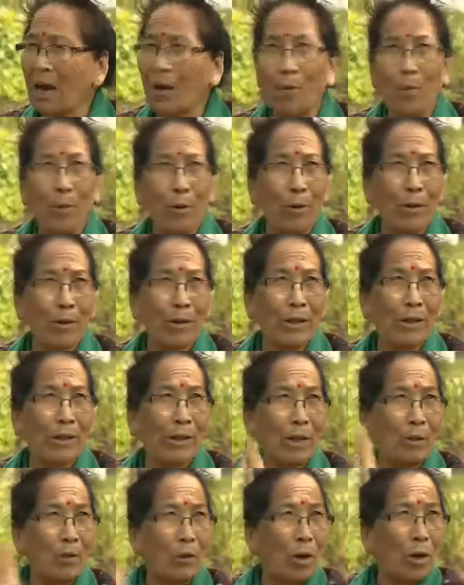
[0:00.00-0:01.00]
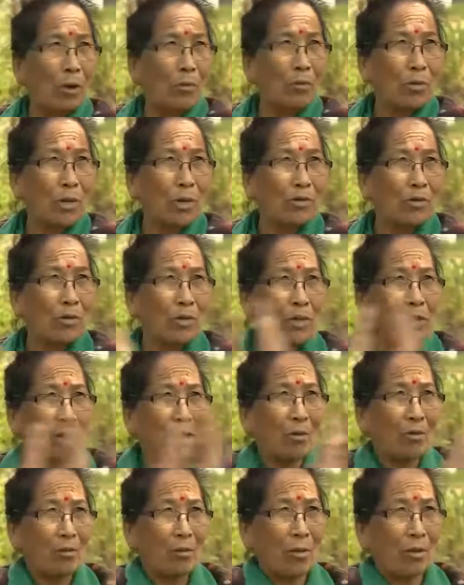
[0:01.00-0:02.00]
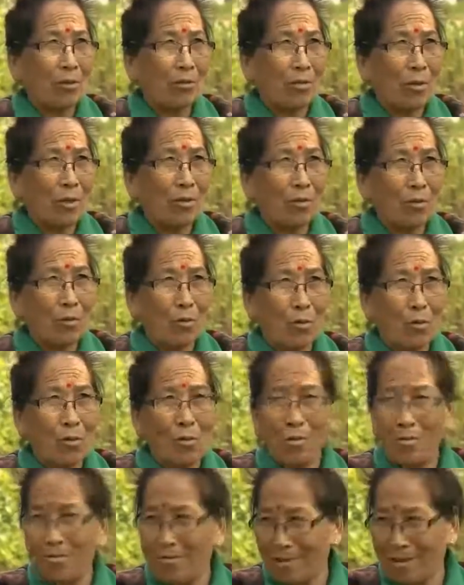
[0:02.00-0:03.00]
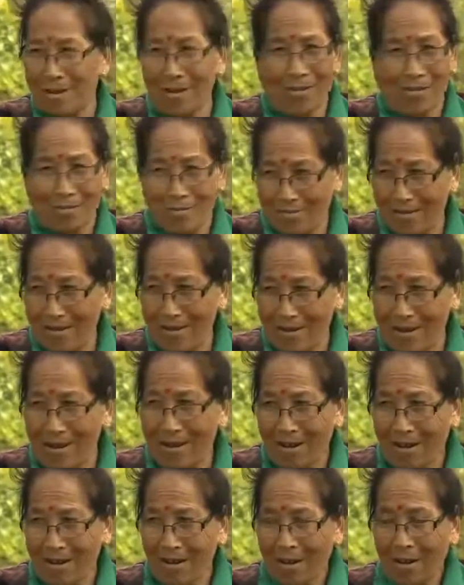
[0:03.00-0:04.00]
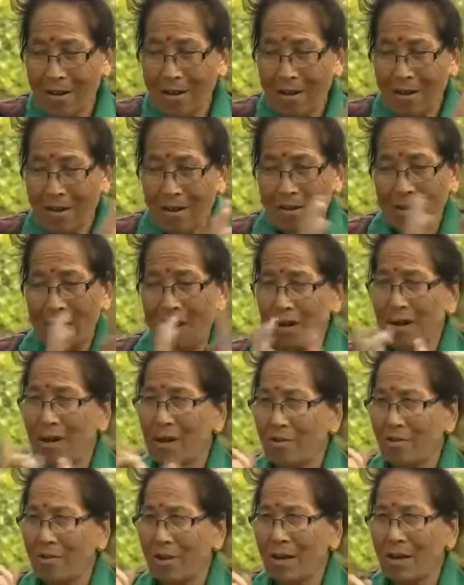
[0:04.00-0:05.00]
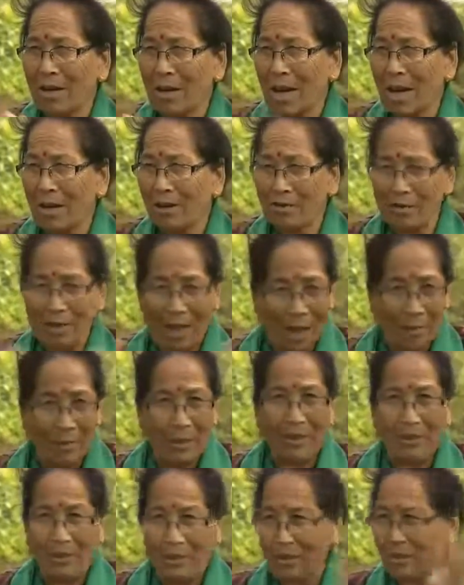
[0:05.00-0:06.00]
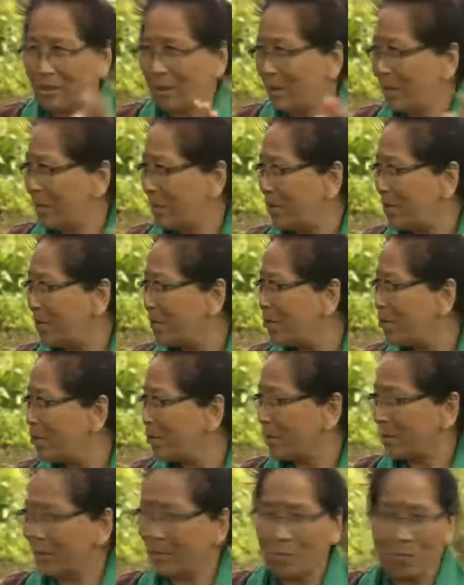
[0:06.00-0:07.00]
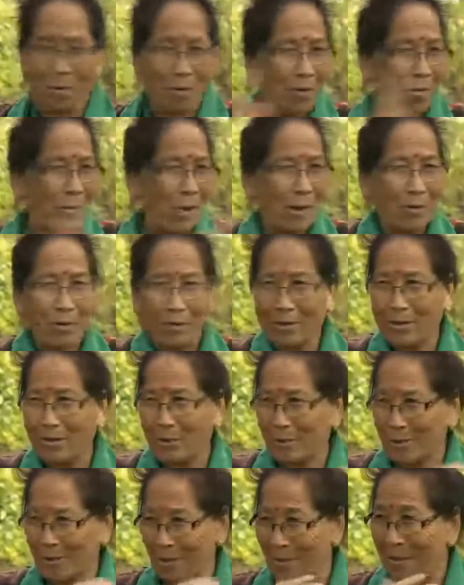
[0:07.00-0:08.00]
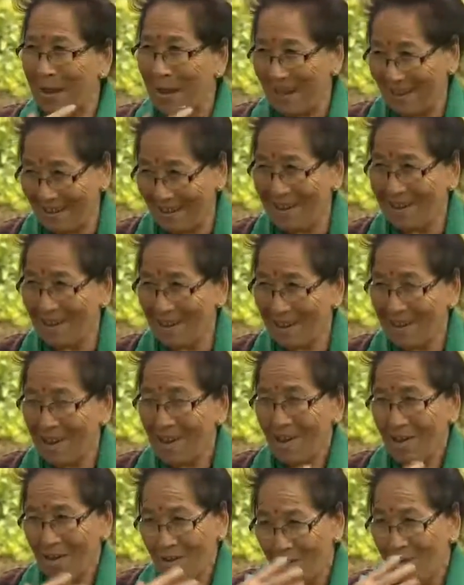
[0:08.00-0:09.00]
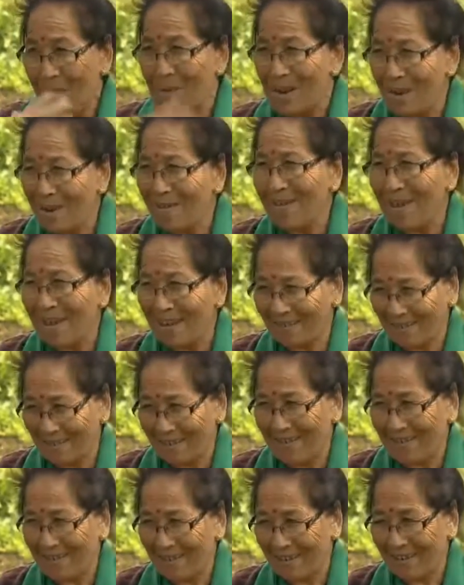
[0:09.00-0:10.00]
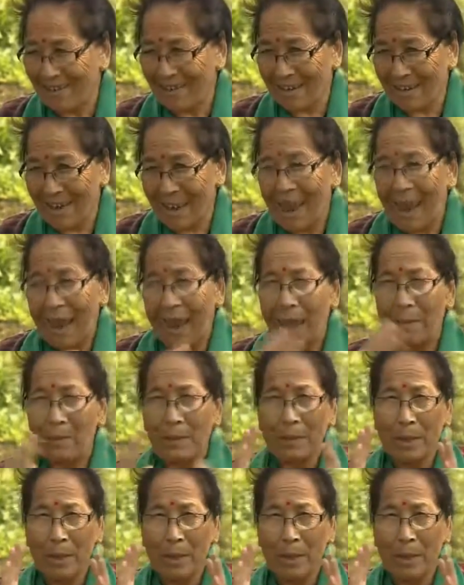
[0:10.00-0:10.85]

at home, but when I come to the garden, I meet friends um, and I like uh, it's like Nepal, like the environment and everything. I like it.